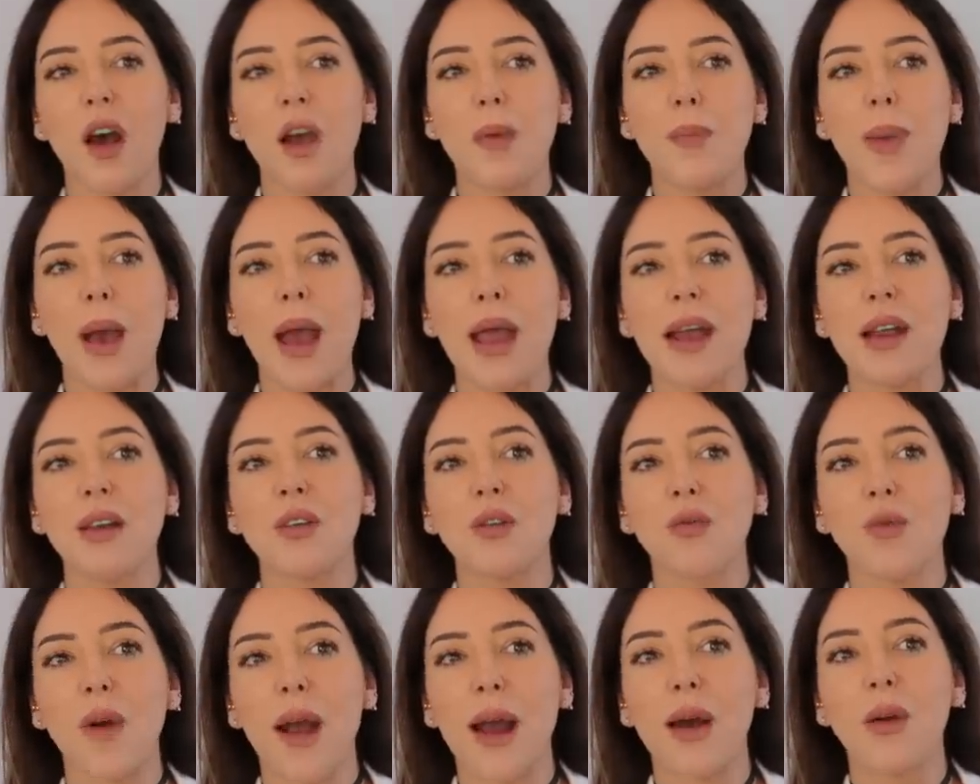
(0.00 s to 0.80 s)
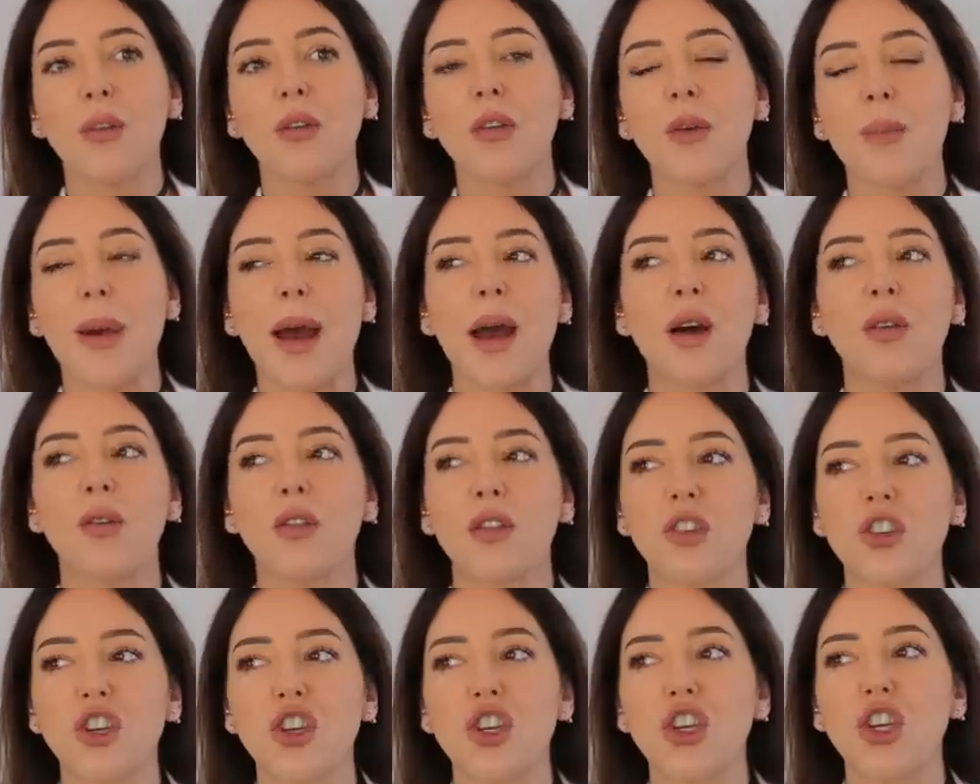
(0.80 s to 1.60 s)
I paid around
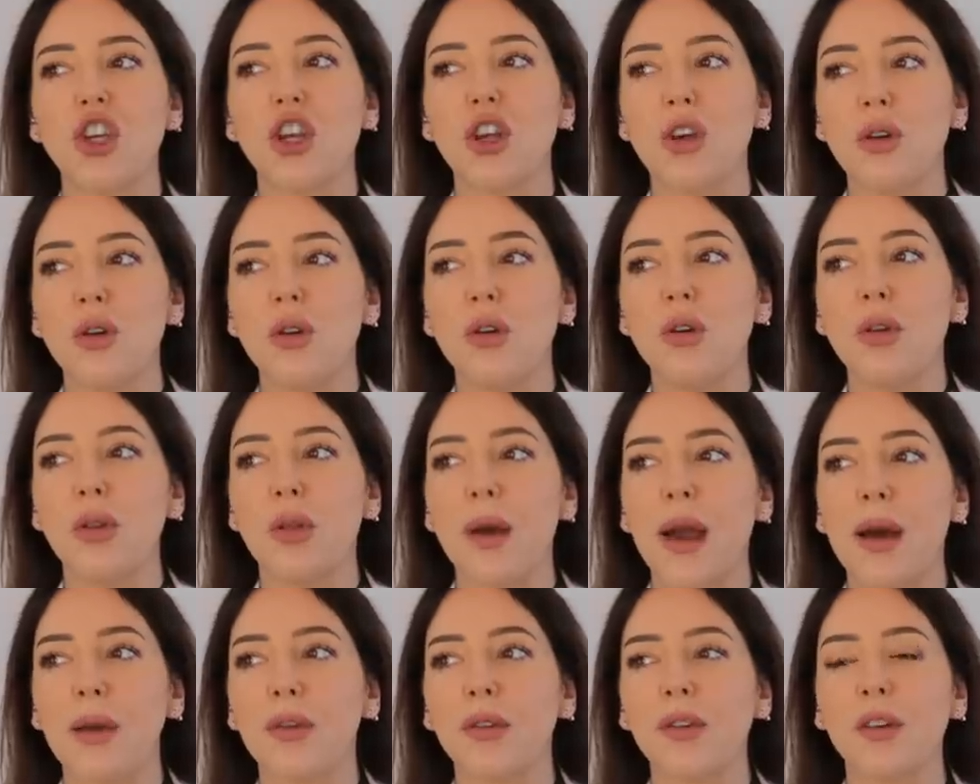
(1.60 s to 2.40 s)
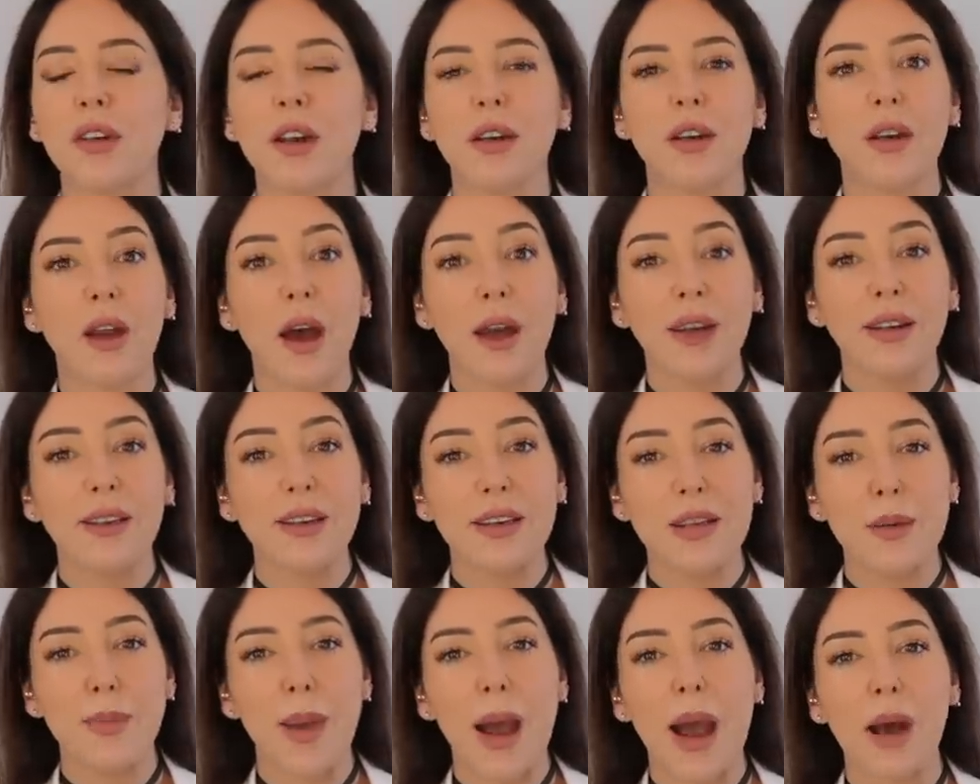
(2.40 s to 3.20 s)
about
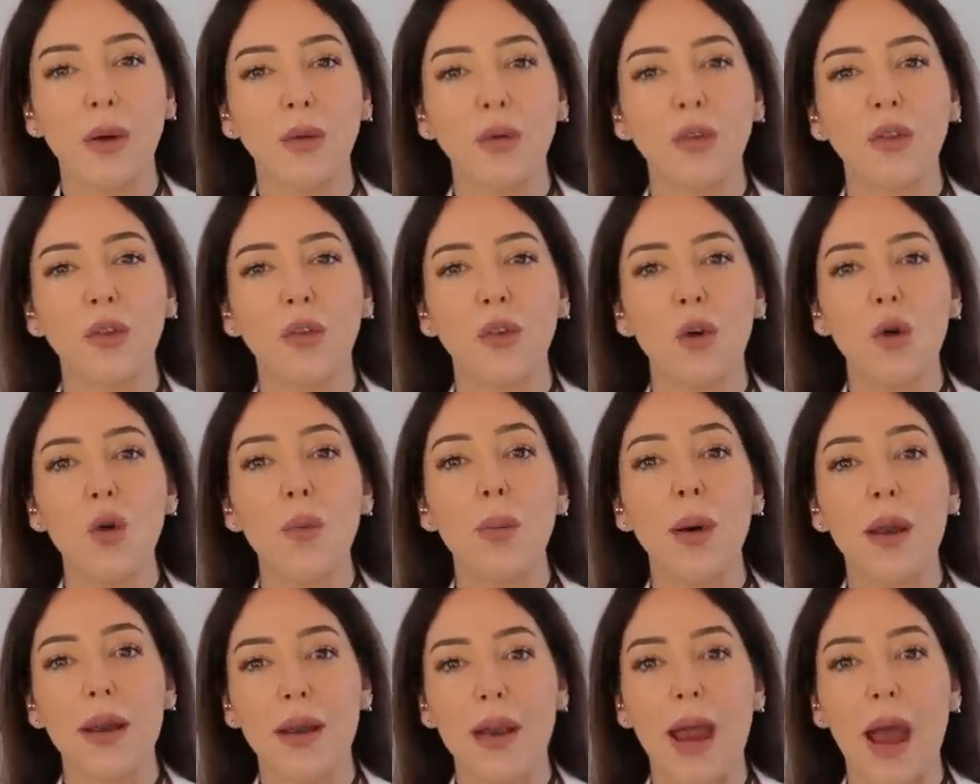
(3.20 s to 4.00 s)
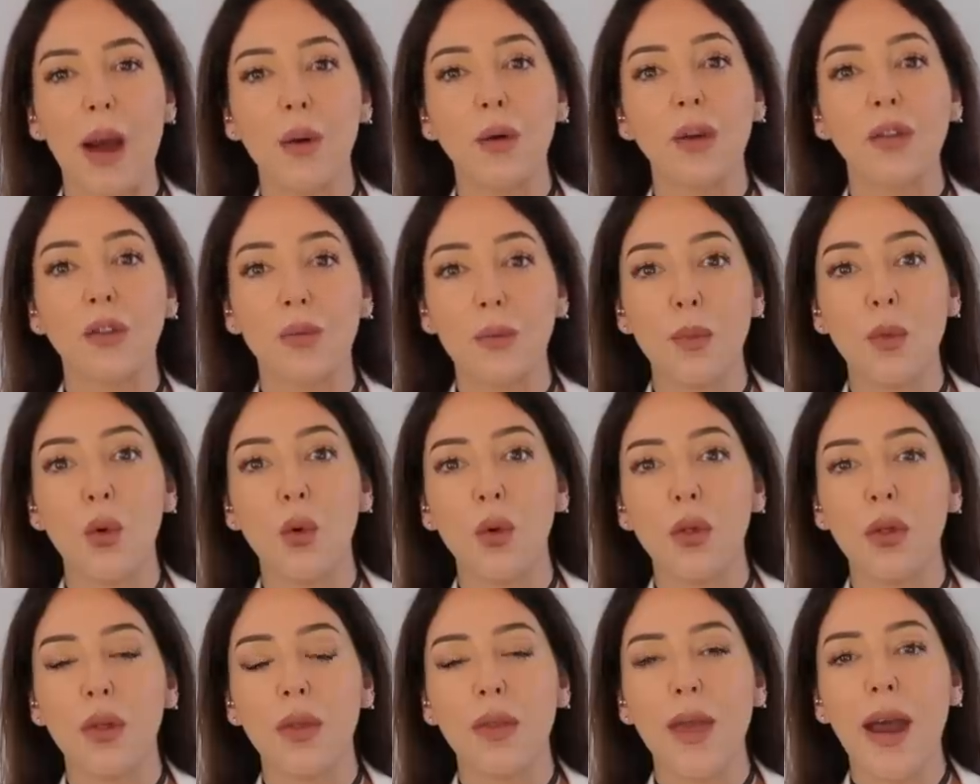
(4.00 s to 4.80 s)
£2,090 for, but now it's
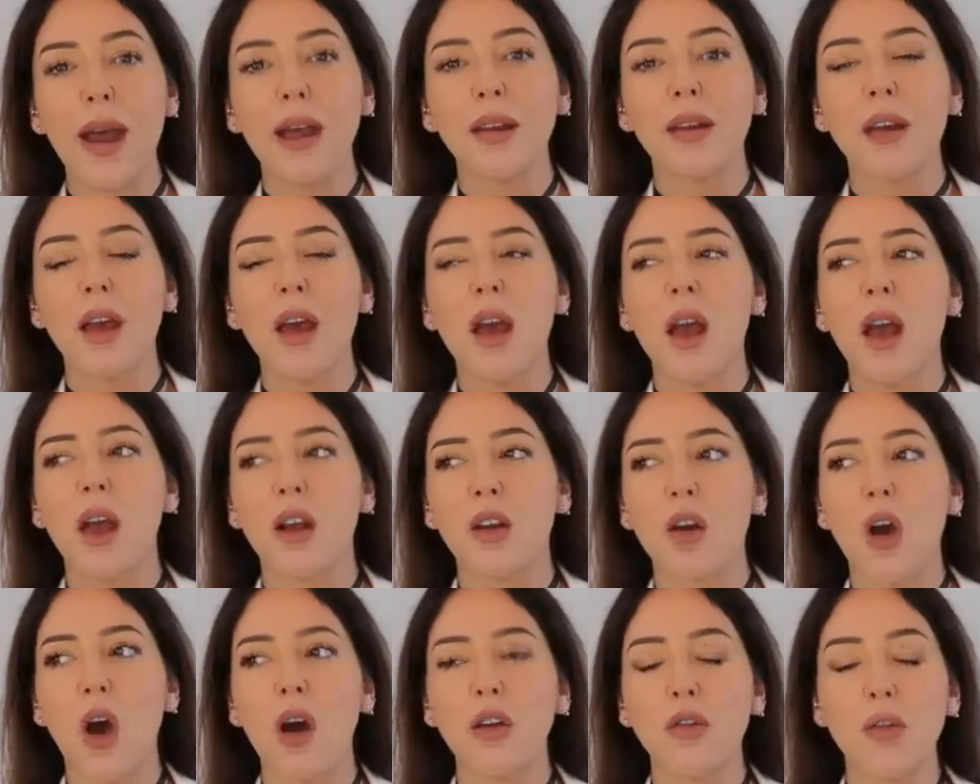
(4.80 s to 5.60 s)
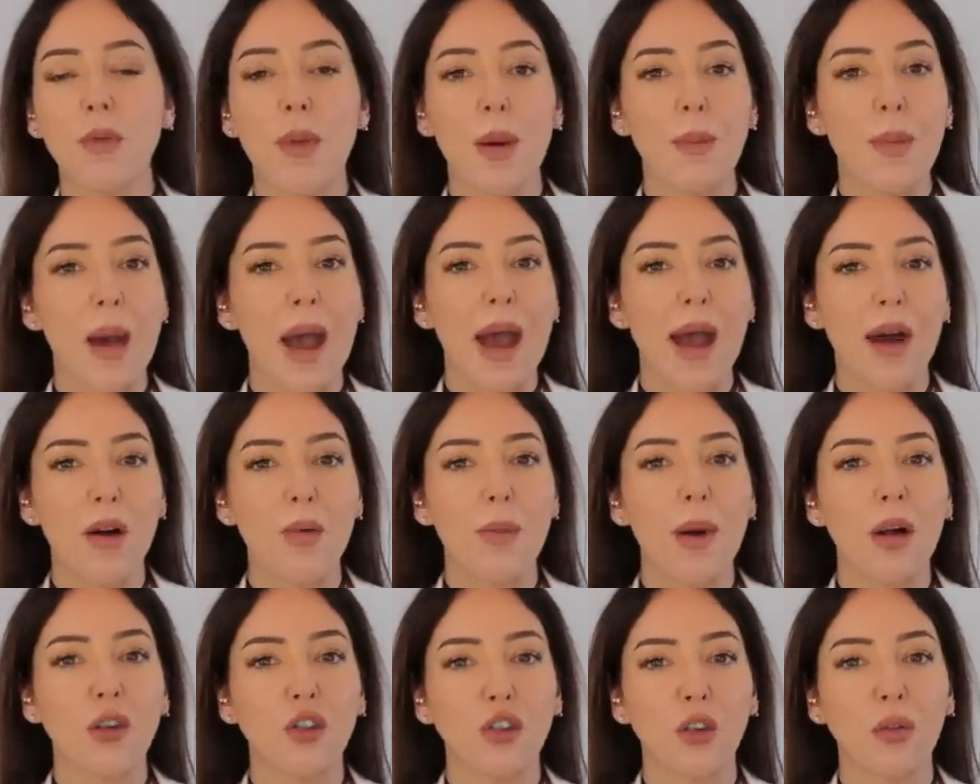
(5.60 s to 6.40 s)
more than that. Can't remember how
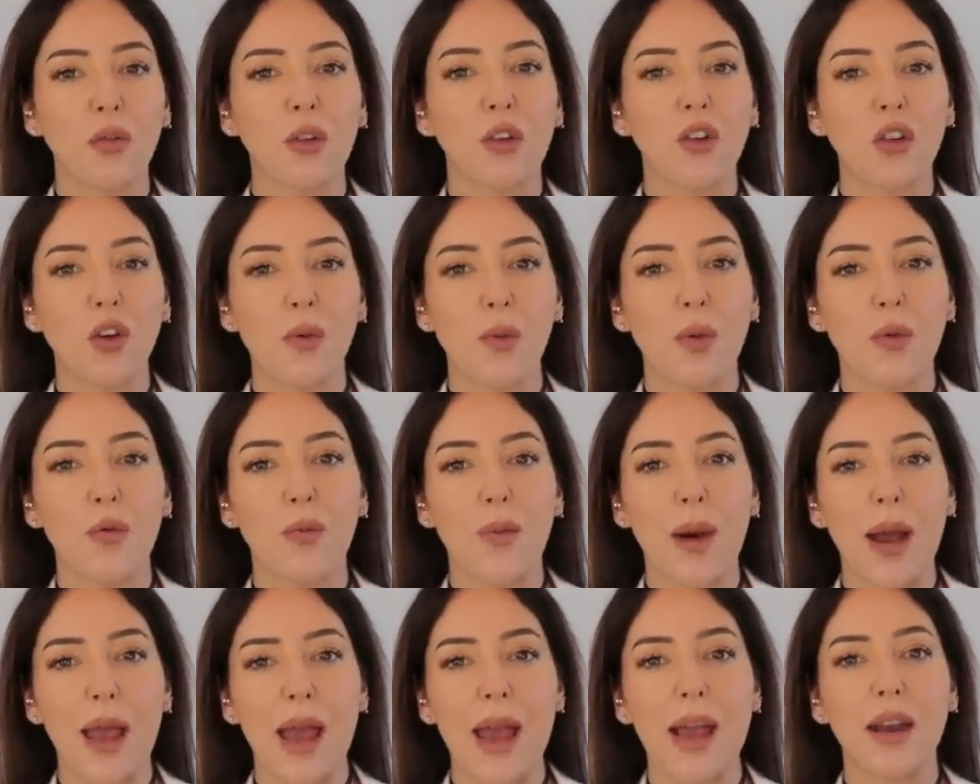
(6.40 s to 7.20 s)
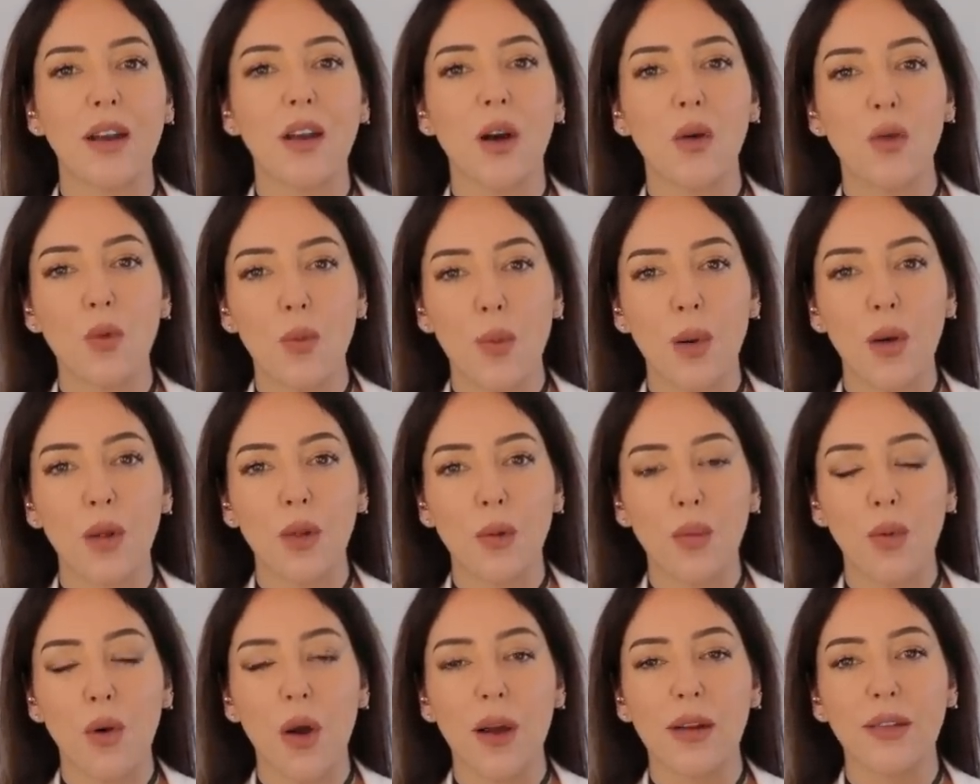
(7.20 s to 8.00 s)
much off the top of my head. I will put
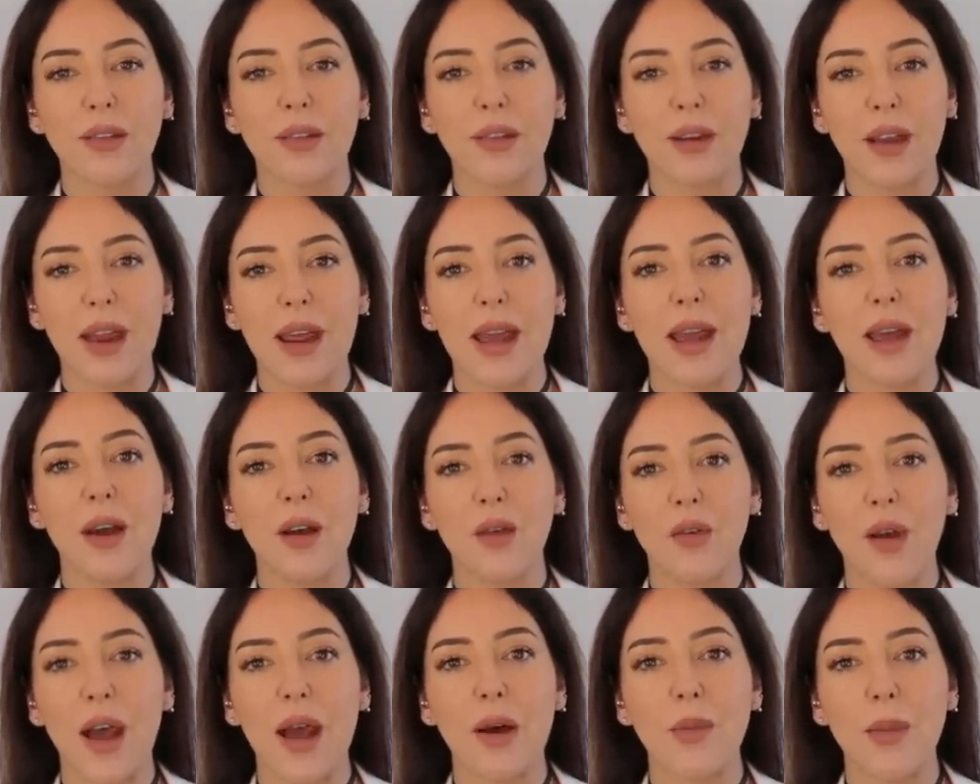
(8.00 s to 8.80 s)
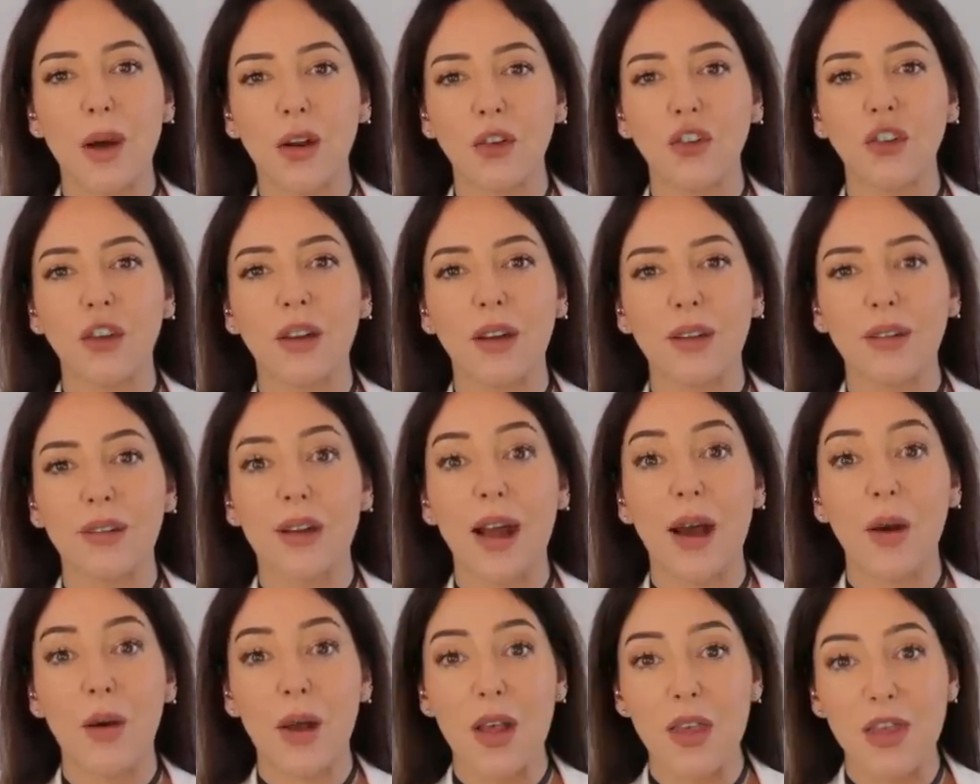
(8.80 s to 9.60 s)
the price in here of how much it is
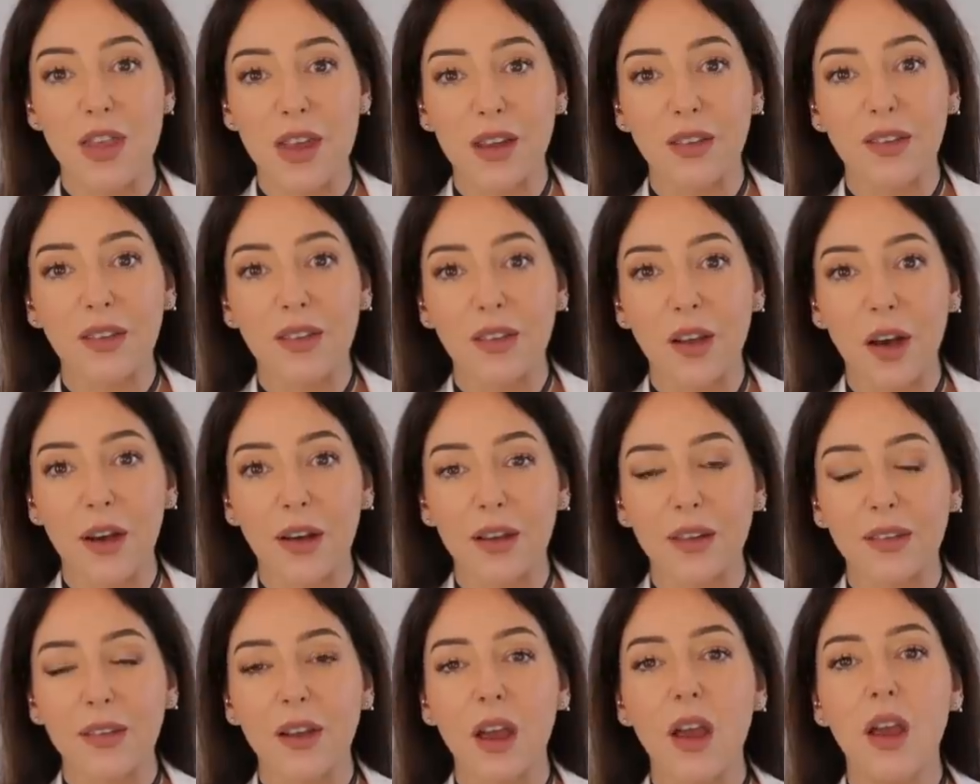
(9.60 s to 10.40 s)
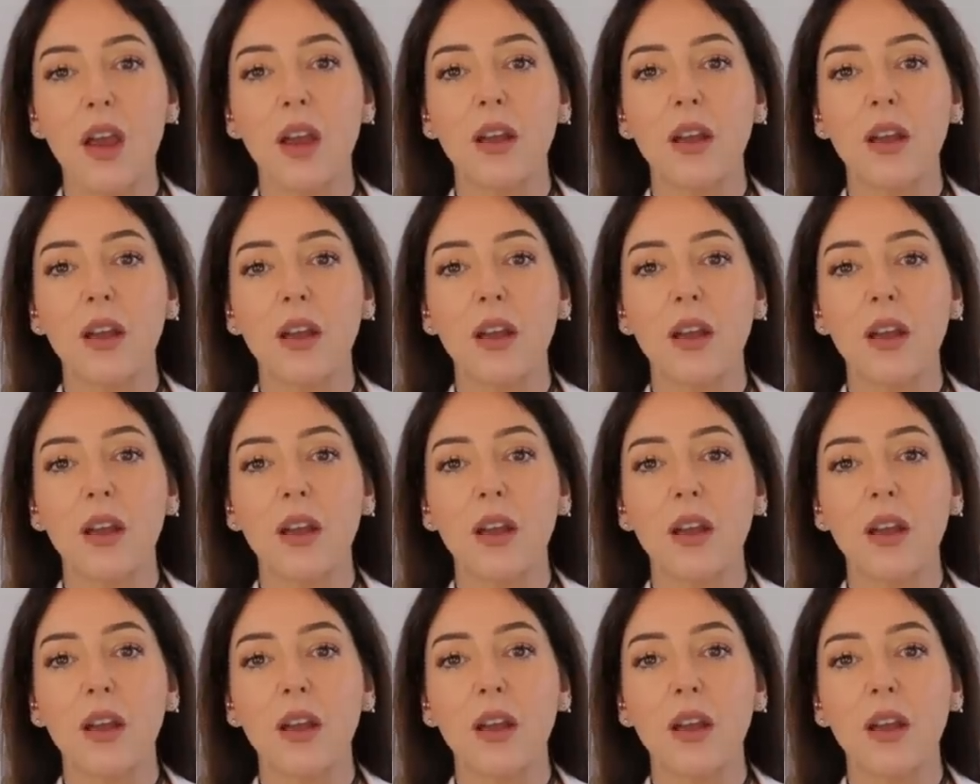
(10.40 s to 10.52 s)
now in this size.